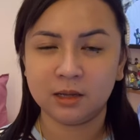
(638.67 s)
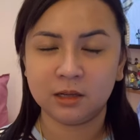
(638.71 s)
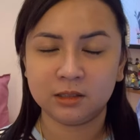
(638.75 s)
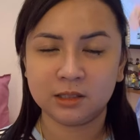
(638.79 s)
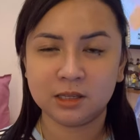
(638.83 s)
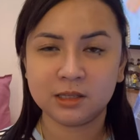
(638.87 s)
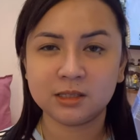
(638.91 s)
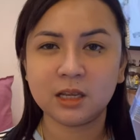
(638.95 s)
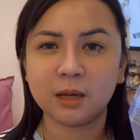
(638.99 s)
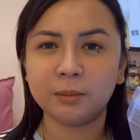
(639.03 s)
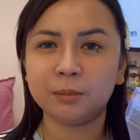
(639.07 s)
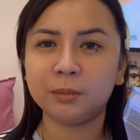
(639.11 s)

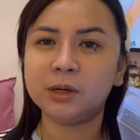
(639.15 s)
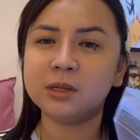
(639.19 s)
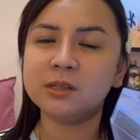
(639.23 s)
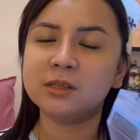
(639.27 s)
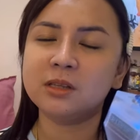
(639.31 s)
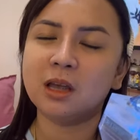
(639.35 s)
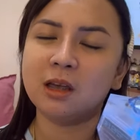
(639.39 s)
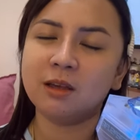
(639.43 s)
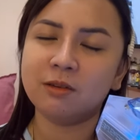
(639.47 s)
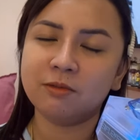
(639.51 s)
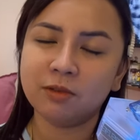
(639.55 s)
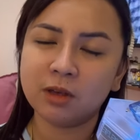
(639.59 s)
December
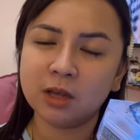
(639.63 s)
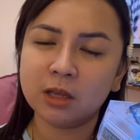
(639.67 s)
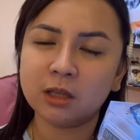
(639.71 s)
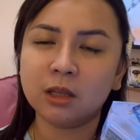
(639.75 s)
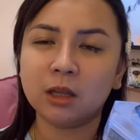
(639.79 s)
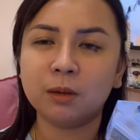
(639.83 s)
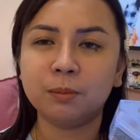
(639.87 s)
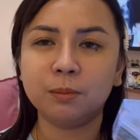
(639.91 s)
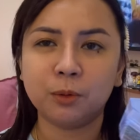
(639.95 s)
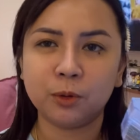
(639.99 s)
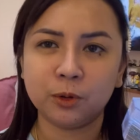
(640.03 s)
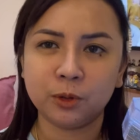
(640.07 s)
7,
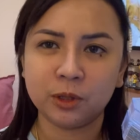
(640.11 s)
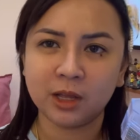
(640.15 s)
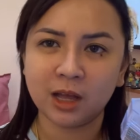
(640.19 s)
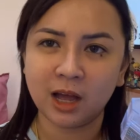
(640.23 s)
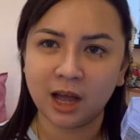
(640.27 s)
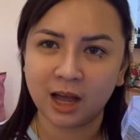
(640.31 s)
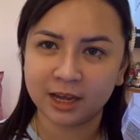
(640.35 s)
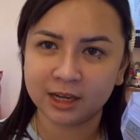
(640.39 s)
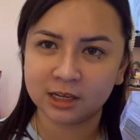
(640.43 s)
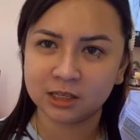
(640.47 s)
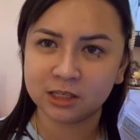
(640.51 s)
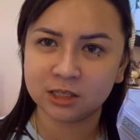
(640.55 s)
Nippon
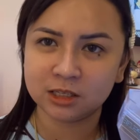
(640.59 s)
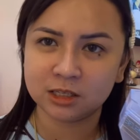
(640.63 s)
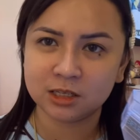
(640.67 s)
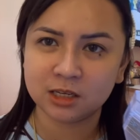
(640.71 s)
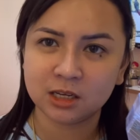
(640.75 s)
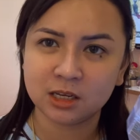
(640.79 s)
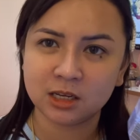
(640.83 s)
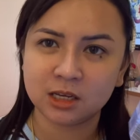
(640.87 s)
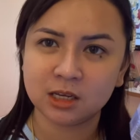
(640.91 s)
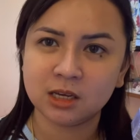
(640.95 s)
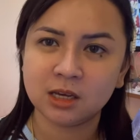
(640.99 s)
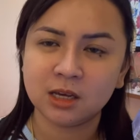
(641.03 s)

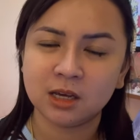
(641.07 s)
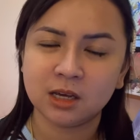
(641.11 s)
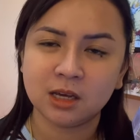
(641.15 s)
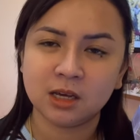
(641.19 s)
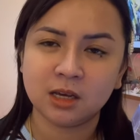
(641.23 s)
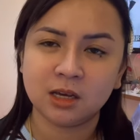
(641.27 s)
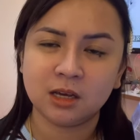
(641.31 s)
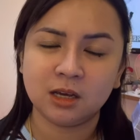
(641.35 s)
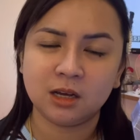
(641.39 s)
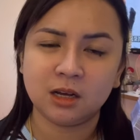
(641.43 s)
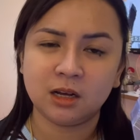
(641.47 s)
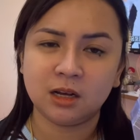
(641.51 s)
Gaishi
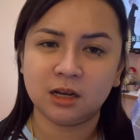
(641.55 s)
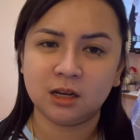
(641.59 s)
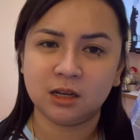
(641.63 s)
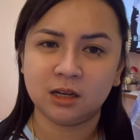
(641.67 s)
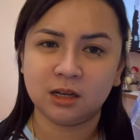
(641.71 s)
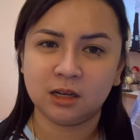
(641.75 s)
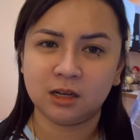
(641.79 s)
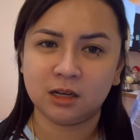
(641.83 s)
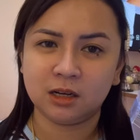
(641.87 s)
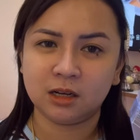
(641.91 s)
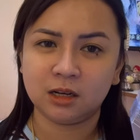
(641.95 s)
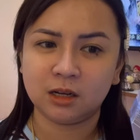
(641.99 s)

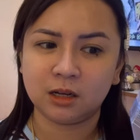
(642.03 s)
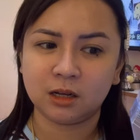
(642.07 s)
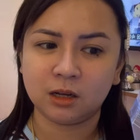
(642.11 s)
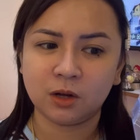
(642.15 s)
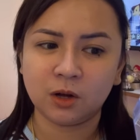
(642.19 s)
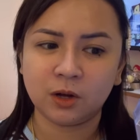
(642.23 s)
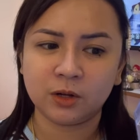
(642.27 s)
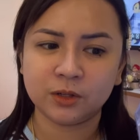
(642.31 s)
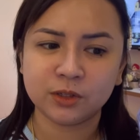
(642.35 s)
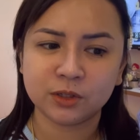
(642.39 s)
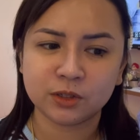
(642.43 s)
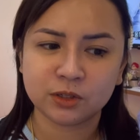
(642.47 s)

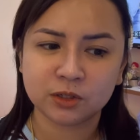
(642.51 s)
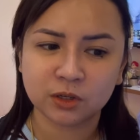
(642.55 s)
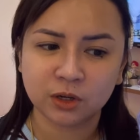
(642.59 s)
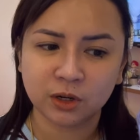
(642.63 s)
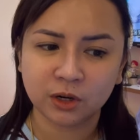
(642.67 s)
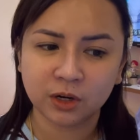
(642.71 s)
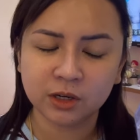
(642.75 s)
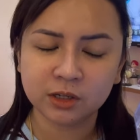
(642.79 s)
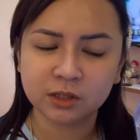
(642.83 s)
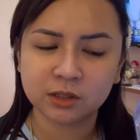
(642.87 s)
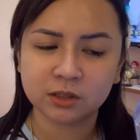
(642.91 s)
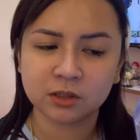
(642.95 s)

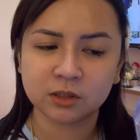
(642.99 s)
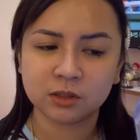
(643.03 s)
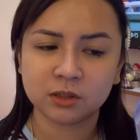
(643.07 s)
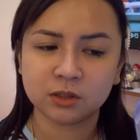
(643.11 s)
concert.